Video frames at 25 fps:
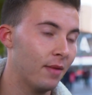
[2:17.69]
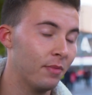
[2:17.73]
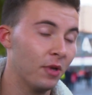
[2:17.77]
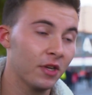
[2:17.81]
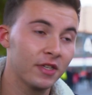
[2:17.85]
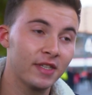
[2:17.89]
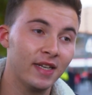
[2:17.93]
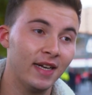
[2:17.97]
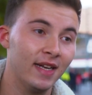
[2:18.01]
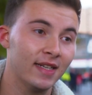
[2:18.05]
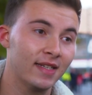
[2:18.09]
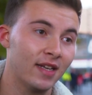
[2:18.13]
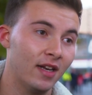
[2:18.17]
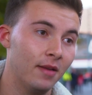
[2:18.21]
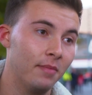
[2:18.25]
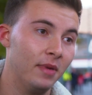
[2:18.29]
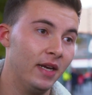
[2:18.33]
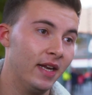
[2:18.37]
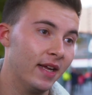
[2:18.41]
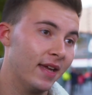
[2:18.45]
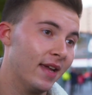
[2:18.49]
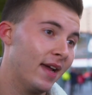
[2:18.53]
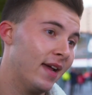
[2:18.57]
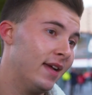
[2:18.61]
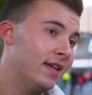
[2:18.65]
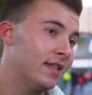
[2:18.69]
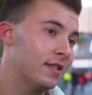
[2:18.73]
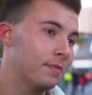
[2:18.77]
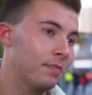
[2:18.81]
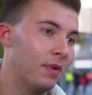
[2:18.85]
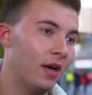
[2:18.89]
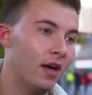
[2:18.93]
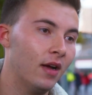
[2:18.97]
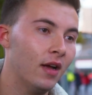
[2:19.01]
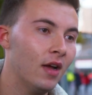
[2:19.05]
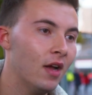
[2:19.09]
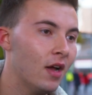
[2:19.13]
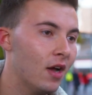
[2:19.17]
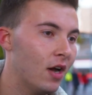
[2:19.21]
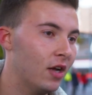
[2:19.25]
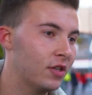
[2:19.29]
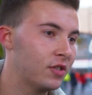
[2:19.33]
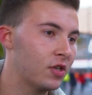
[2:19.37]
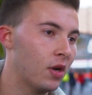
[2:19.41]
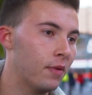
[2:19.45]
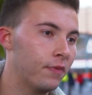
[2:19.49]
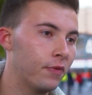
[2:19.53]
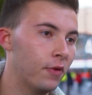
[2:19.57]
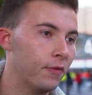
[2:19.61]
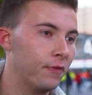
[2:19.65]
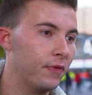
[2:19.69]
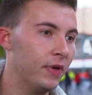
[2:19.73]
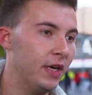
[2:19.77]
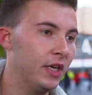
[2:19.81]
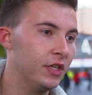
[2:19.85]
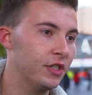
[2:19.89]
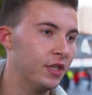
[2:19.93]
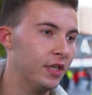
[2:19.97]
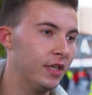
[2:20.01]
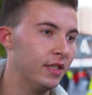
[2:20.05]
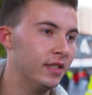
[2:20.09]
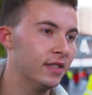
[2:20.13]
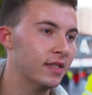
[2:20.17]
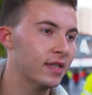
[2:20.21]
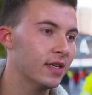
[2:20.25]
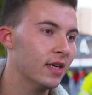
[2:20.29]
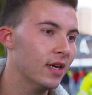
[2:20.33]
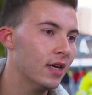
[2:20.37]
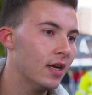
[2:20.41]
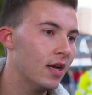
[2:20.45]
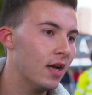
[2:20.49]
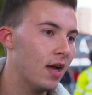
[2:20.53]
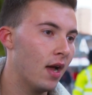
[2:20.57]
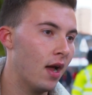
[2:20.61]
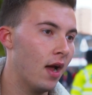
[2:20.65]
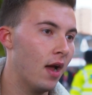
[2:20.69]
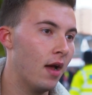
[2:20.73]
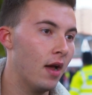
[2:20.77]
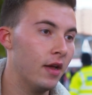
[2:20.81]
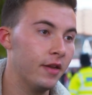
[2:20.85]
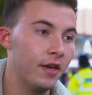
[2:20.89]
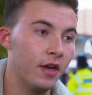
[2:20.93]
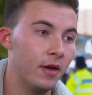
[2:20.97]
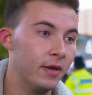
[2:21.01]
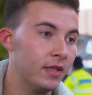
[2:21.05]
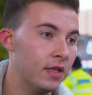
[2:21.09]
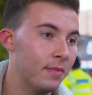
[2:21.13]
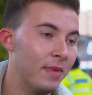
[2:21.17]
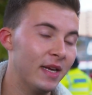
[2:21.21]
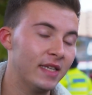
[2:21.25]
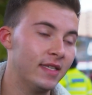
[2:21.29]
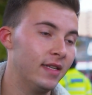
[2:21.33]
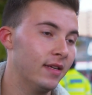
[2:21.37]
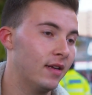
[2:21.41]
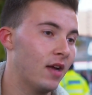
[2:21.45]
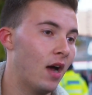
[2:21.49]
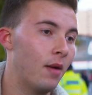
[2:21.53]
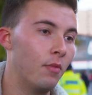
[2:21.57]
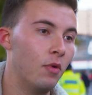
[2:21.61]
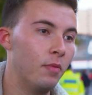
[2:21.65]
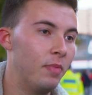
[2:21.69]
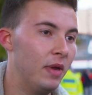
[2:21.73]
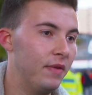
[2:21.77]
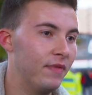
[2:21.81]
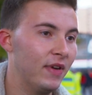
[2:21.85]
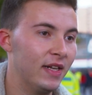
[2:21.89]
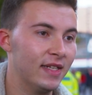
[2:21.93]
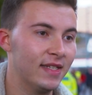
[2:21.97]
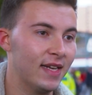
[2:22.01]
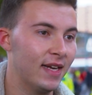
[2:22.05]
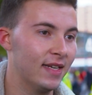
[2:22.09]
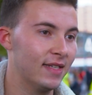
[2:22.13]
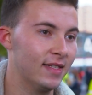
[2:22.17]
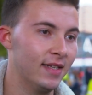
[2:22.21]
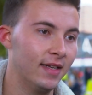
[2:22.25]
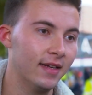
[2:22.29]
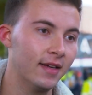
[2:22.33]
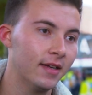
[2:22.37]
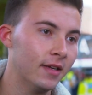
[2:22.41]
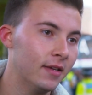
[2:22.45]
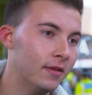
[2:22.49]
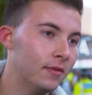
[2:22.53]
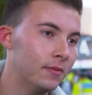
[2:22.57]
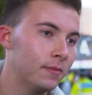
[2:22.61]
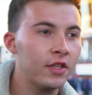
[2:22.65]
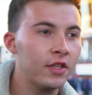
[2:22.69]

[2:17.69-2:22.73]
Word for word: I'm not saying that's going to be the case, but a top four finish and uh, you know a domestic cup would be fantastic.